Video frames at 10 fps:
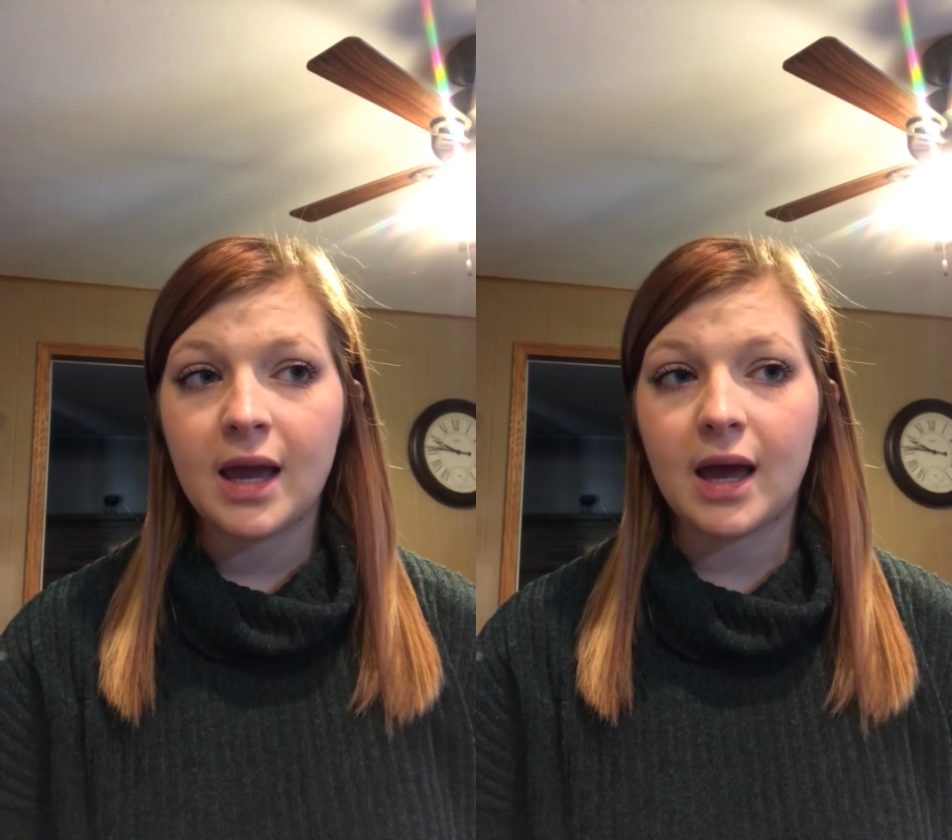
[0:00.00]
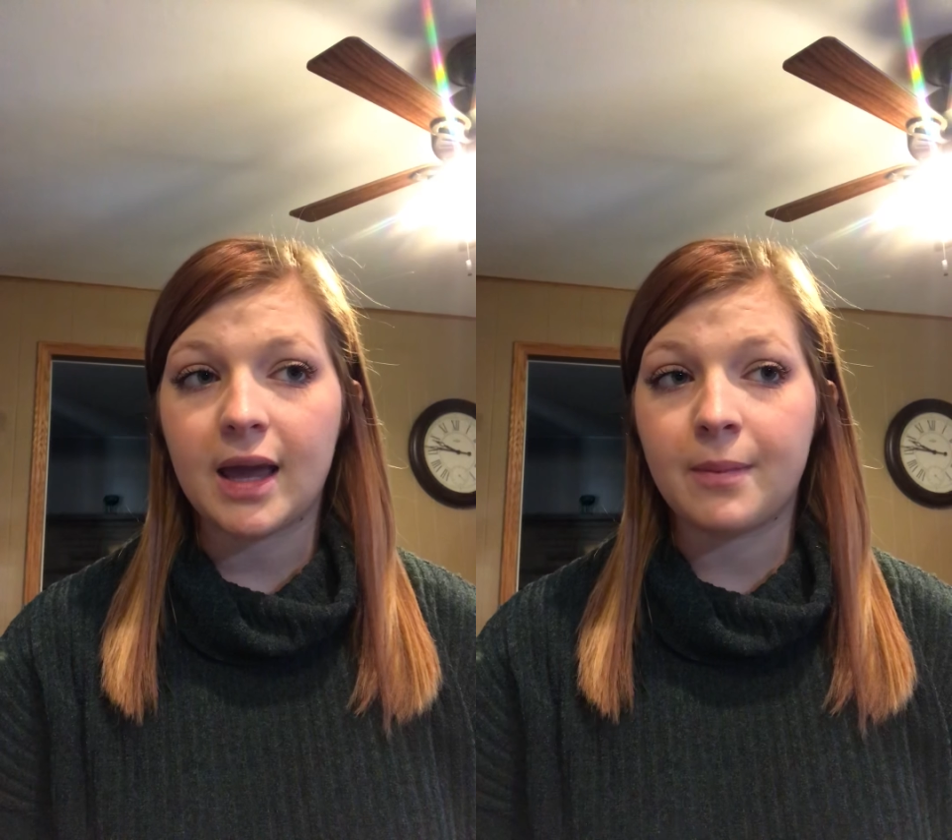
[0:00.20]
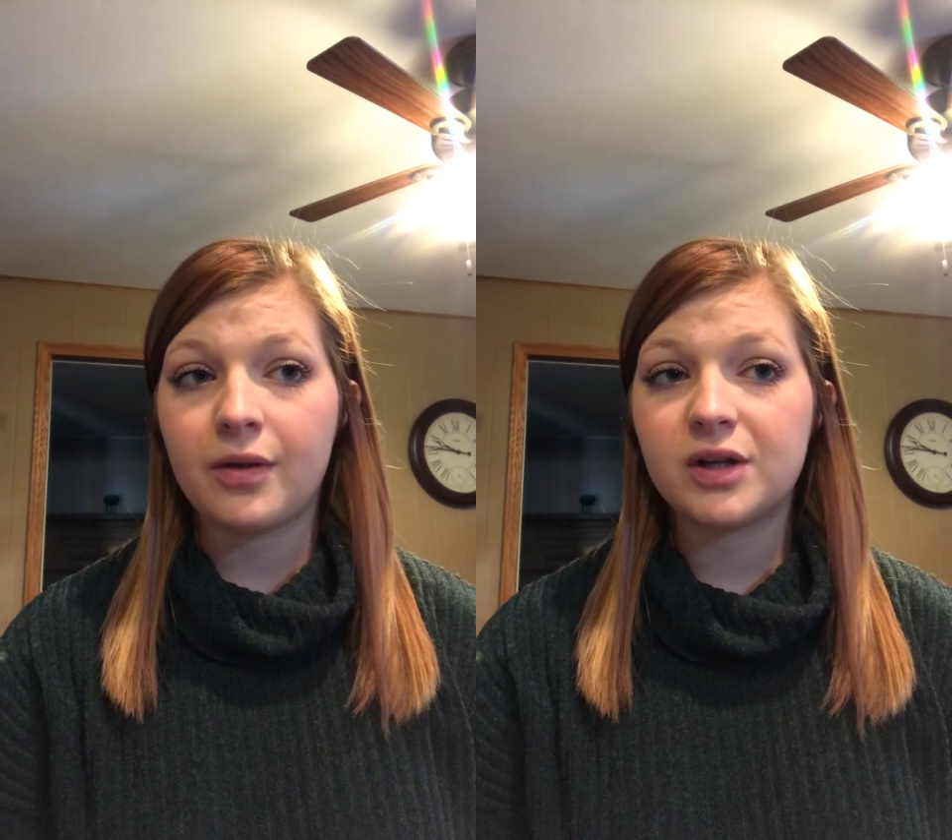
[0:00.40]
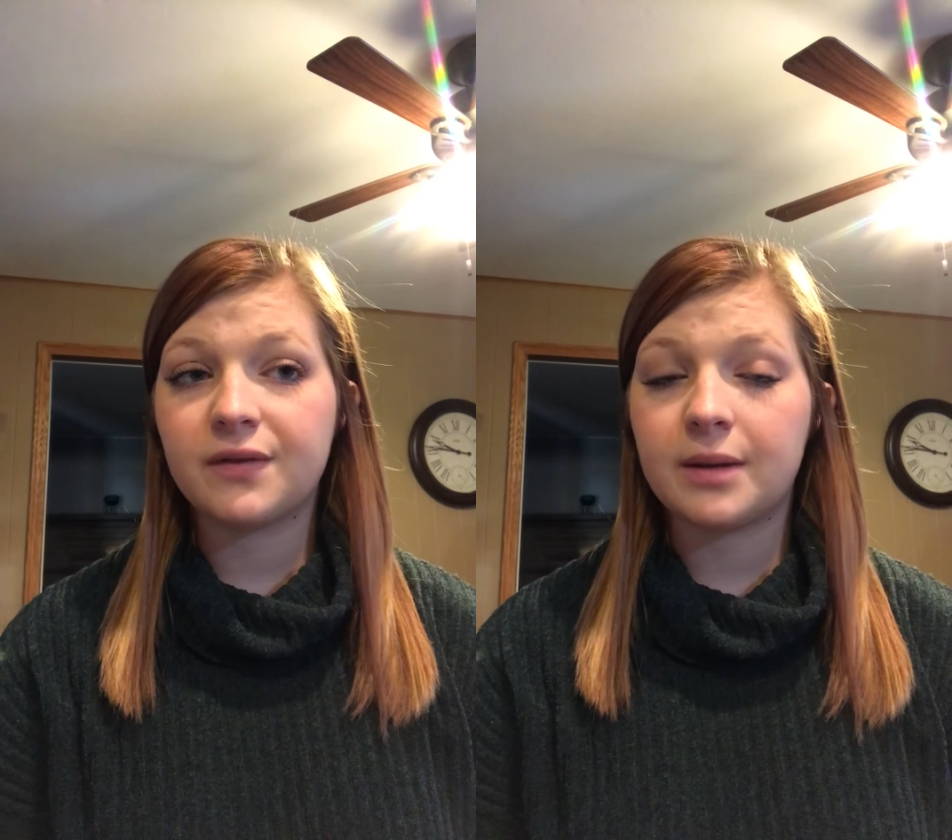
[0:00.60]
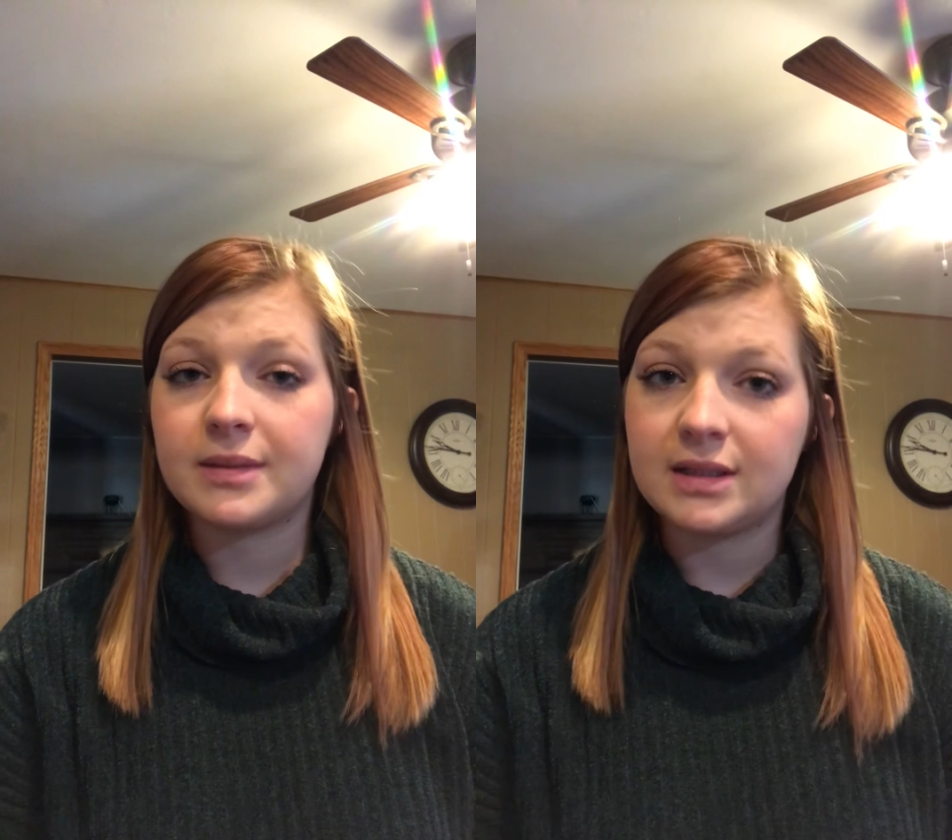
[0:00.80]
A mother's
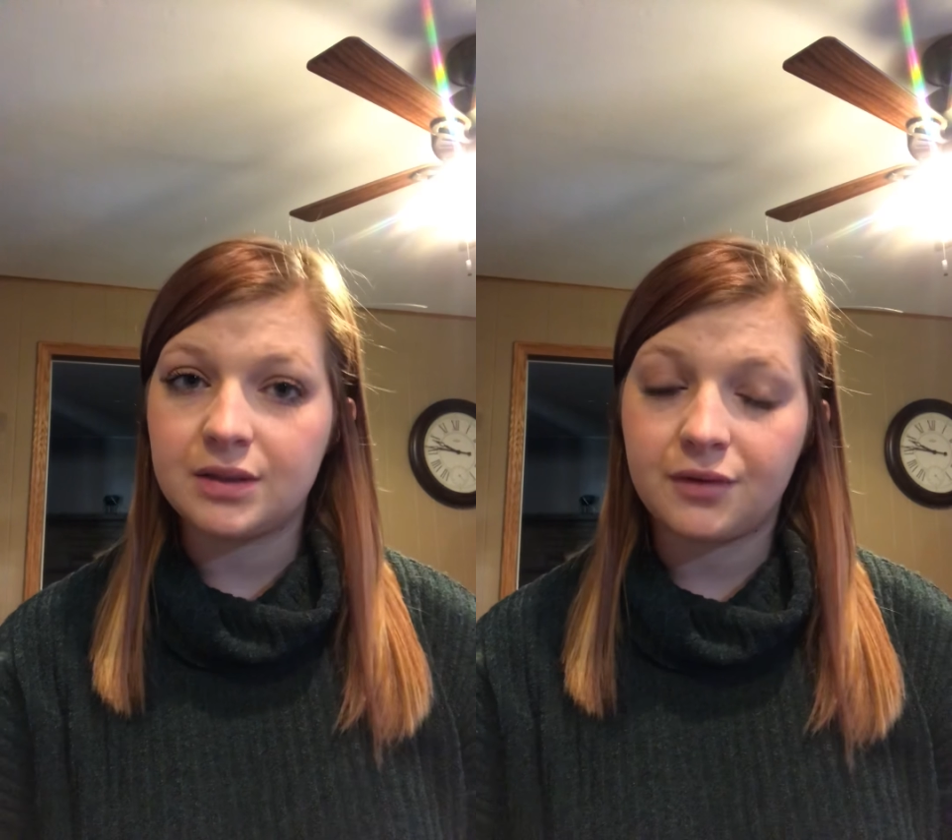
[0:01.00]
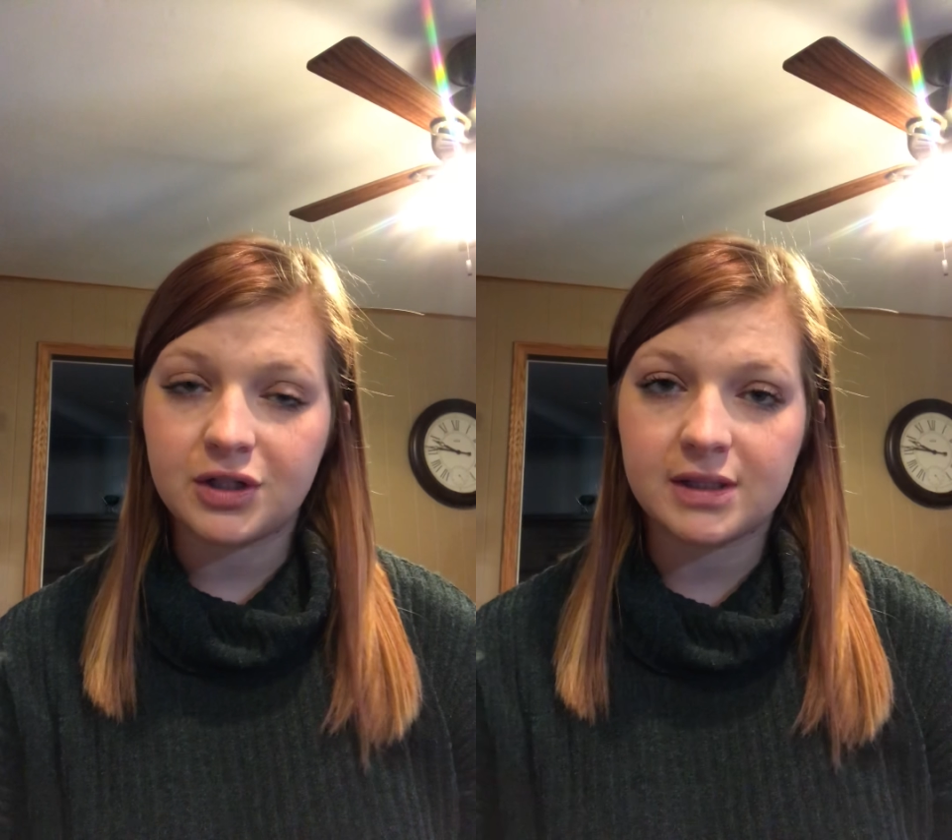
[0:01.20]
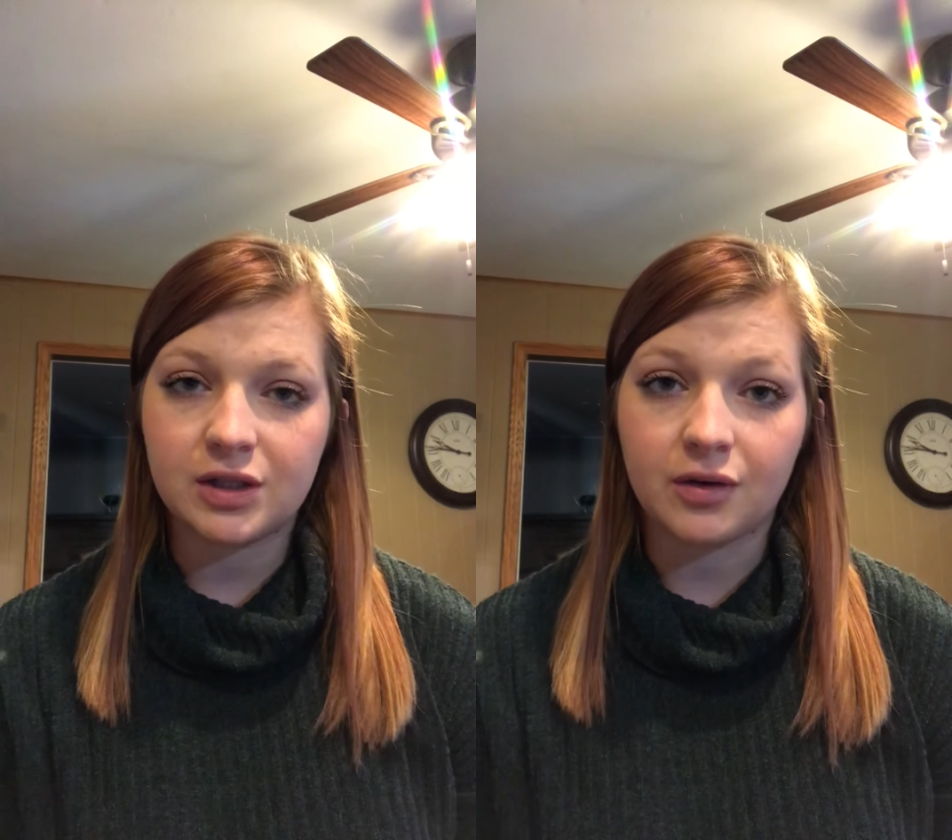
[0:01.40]
vitamin D deficiency